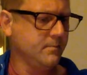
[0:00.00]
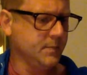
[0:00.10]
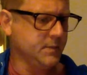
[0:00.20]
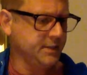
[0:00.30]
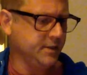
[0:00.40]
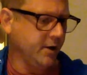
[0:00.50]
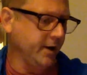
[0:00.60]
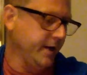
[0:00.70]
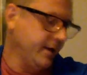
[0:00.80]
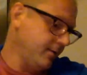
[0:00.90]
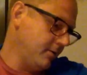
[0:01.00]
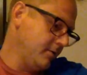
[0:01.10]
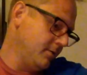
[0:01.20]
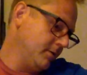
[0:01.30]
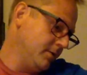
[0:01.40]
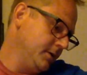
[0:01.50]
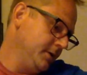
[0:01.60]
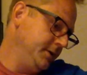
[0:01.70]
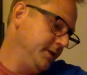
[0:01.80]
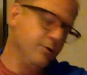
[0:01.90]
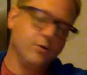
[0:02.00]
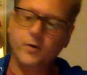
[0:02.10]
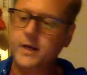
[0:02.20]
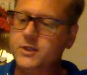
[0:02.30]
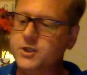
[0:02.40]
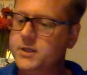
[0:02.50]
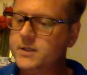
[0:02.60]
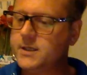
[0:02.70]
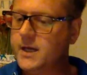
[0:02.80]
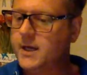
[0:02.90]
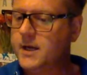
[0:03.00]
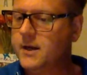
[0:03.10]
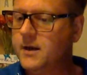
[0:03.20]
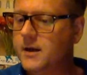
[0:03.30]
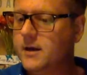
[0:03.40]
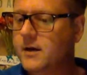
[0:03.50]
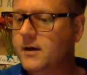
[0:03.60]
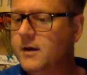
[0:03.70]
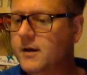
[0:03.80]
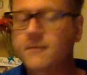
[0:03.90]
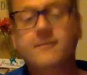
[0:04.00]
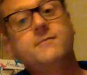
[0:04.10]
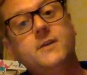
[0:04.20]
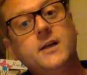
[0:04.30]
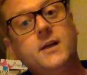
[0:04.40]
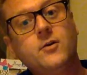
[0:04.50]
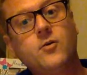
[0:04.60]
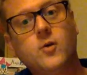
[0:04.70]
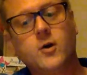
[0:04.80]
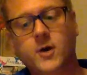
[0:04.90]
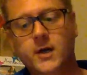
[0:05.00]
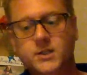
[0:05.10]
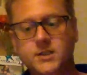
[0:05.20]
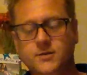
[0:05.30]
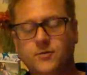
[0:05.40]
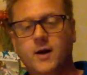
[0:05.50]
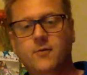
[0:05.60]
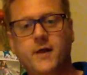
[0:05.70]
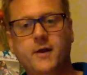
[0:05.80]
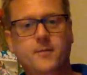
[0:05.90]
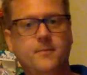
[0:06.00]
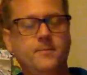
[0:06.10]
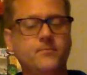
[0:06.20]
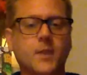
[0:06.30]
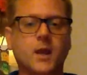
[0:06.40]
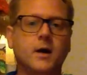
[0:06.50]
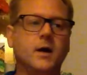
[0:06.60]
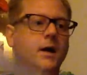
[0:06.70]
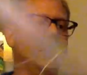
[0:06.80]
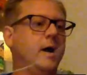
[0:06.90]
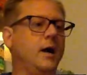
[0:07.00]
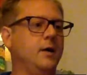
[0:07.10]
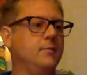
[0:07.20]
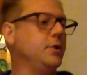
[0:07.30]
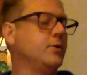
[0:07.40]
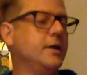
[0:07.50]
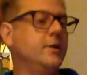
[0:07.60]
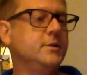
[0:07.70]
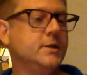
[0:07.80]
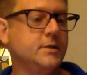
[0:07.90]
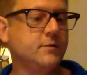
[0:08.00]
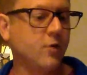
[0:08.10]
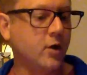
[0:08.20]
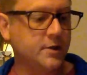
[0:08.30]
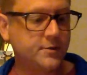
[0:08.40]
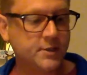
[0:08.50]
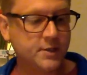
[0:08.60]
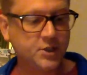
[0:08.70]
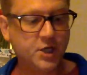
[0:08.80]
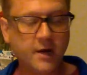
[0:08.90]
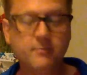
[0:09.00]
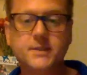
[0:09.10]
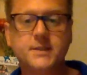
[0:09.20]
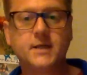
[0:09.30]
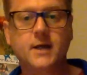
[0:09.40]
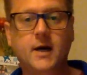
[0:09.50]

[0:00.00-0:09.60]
start at 0 inches and 15 1/4 inches around there. You can use this for all sorts of shapes.